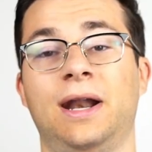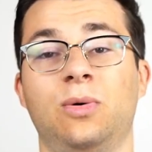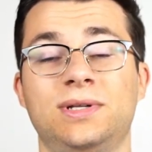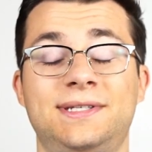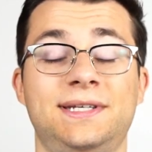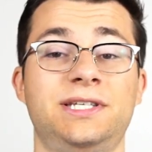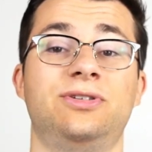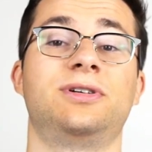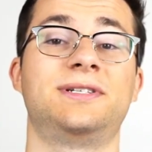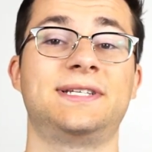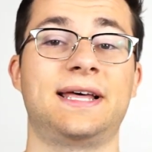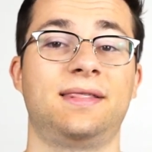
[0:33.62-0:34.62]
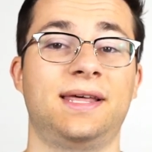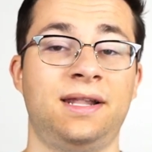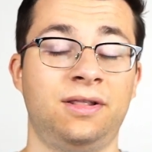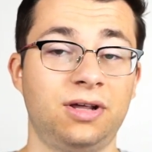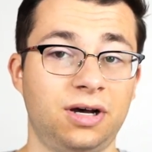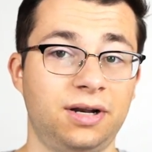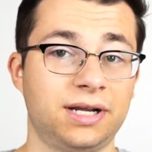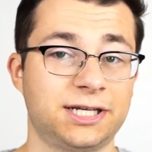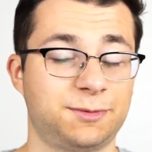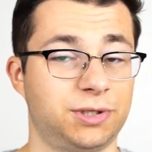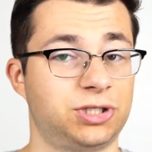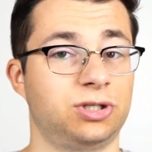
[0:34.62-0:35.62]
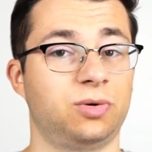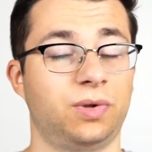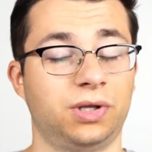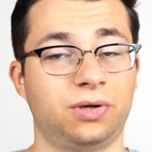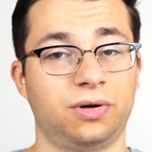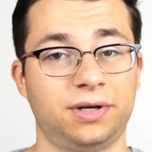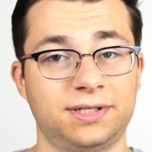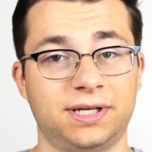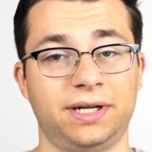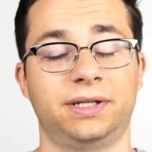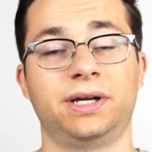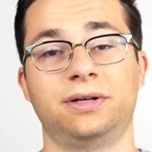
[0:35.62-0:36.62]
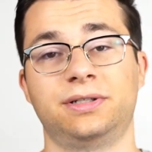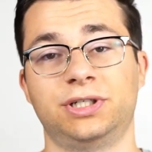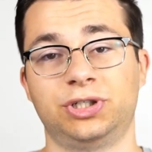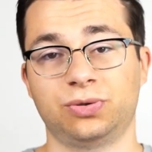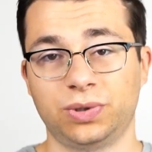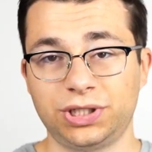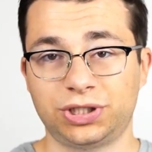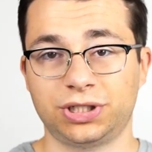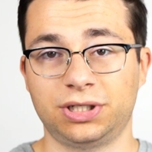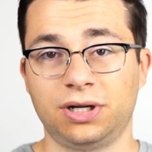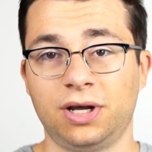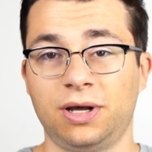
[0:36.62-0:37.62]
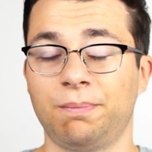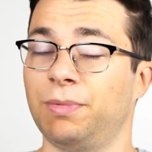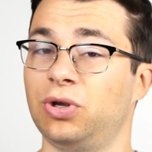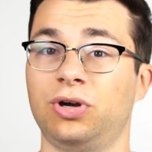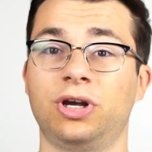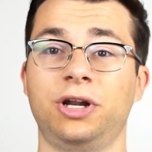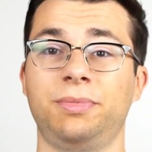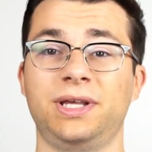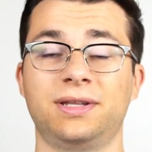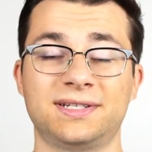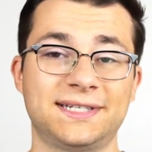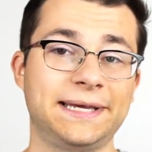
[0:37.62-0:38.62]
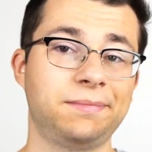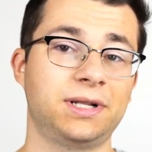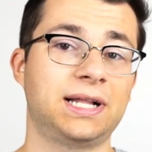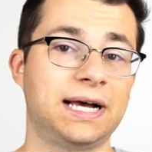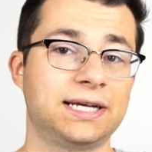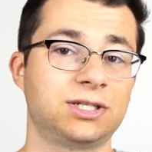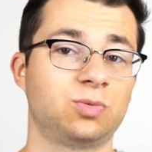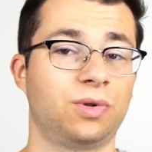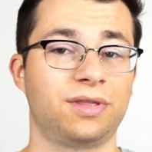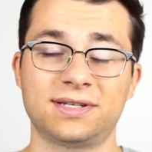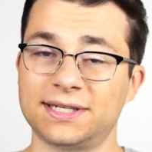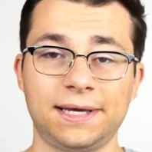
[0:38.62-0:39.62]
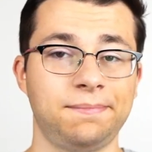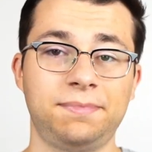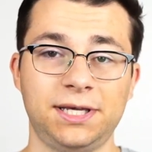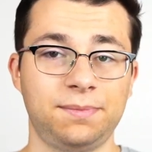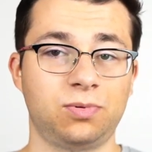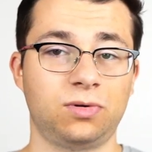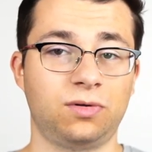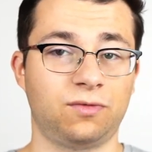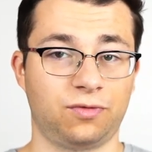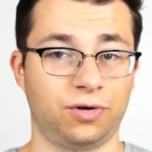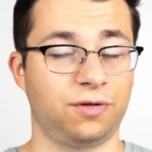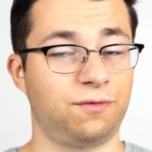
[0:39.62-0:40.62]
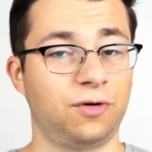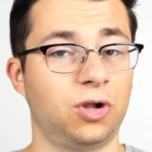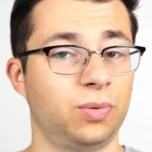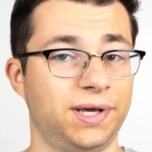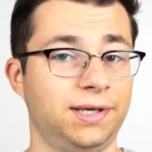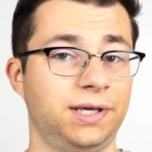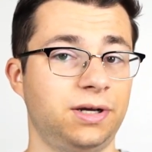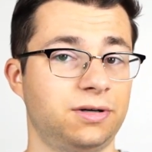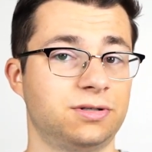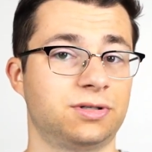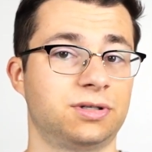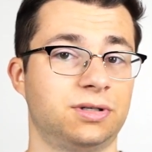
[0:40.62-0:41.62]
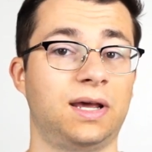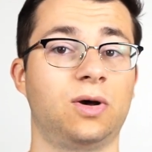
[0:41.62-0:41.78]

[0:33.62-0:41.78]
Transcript: I know it's easier said than done, especially with the current sanitary situation, but you're going to be in the same class with the same people for the following years.